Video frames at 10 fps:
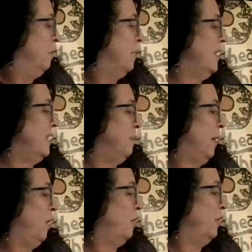But as he
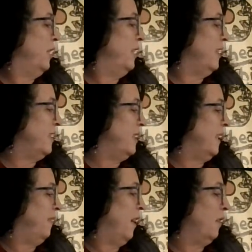peered into the distance,
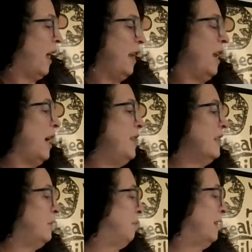he felt an
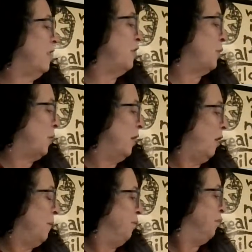unexpected
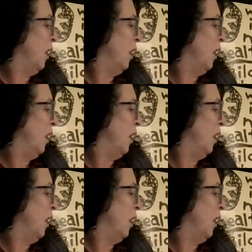thrill.